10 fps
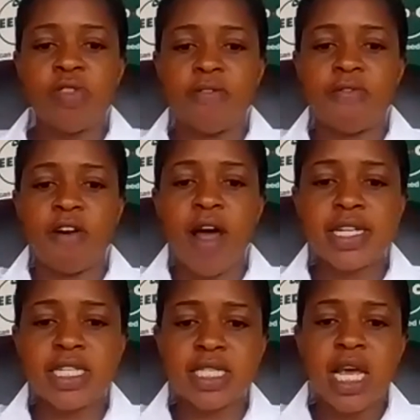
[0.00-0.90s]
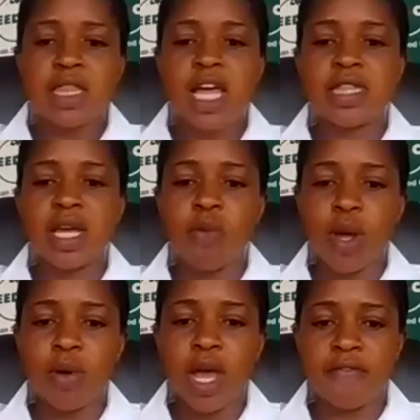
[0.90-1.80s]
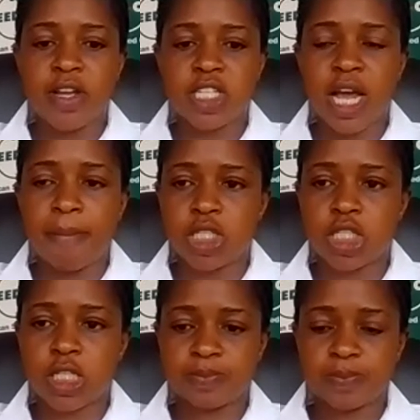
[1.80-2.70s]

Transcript: of the varieties that they will have established.